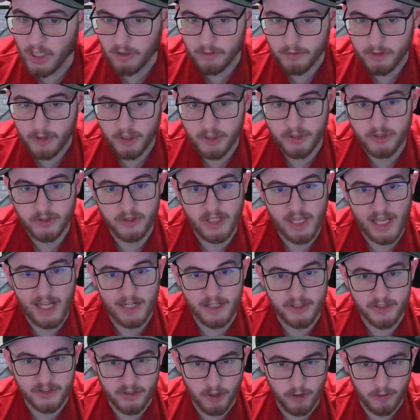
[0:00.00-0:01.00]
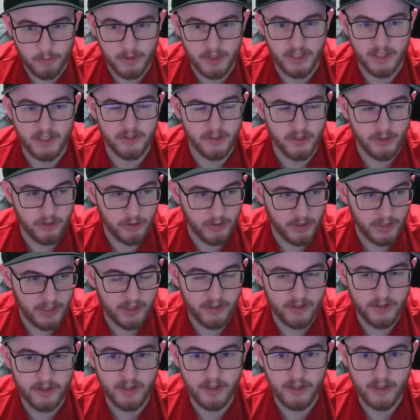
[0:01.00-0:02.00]
you just kind of just hope to continue
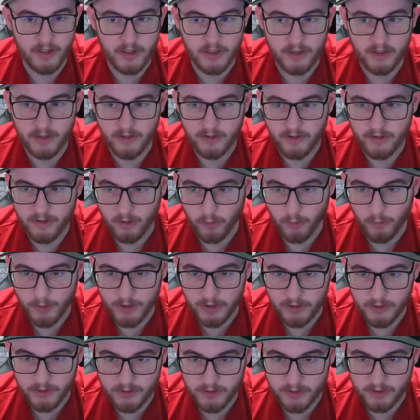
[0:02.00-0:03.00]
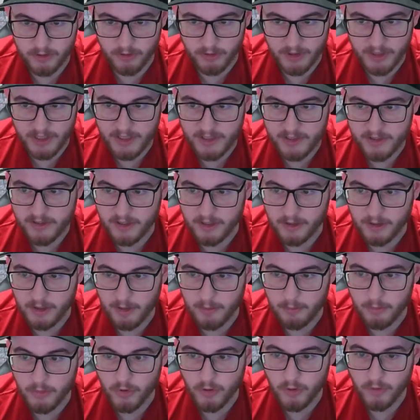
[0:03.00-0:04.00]
getting the wheels greased
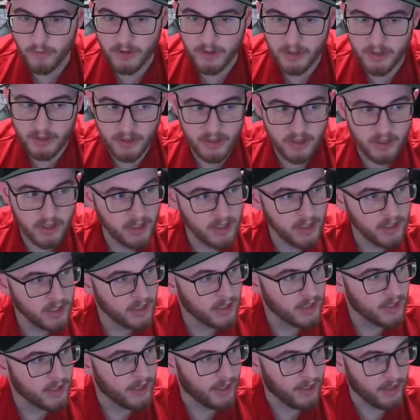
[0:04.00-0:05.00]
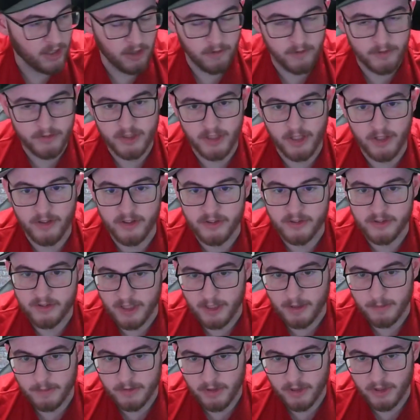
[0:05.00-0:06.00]
and moving, and all of a sudden this
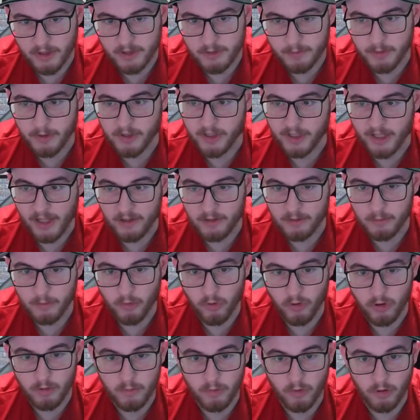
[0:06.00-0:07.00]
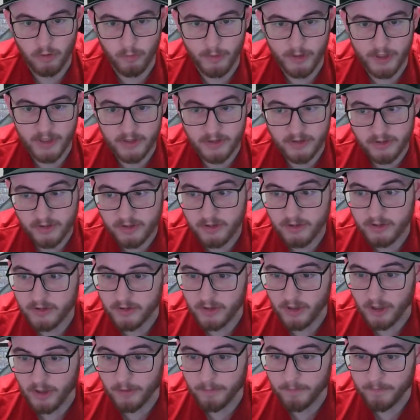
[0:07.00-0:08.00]
team starts putting together more and more wins.
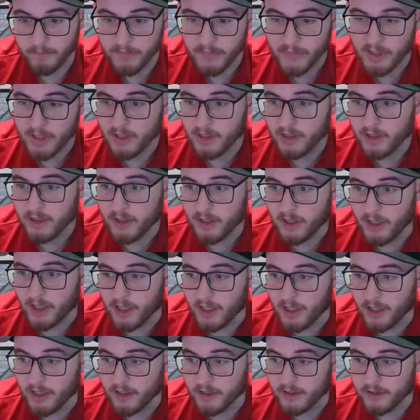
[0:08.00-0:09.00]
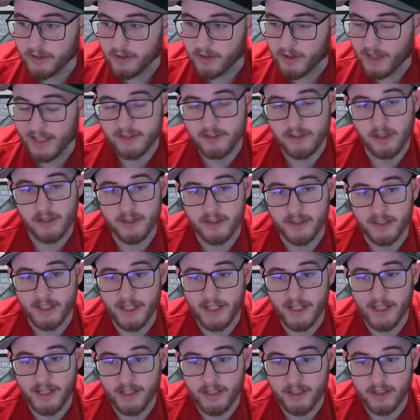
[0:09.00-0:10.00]
So that's all
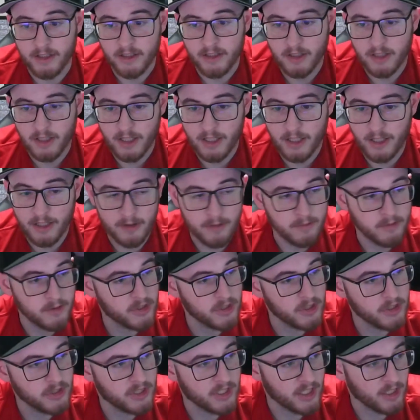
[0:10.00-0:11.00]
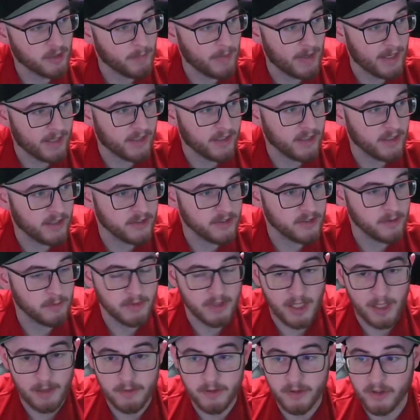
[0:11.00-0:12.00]
today. Should check back in
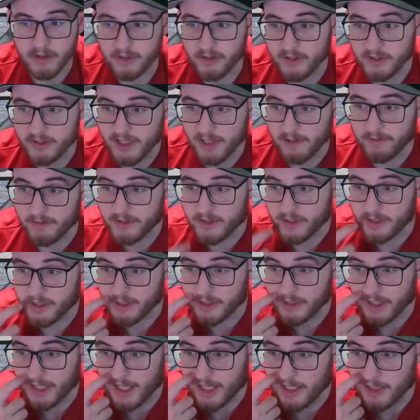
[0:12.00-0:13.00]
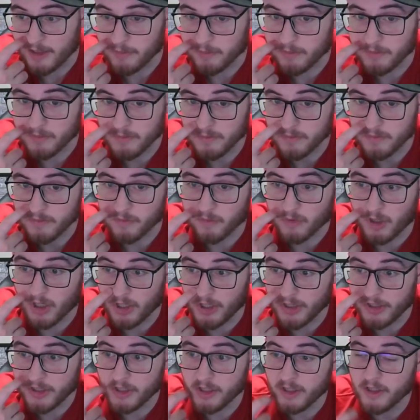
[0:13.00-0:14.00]
sometime during the 17-game
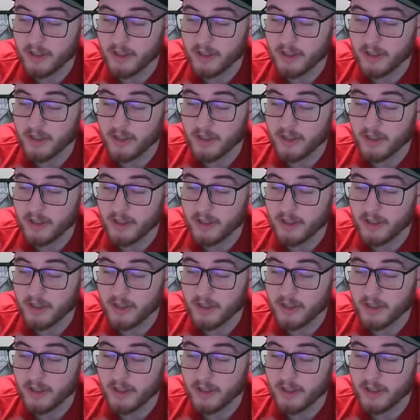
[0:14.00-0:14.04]
run,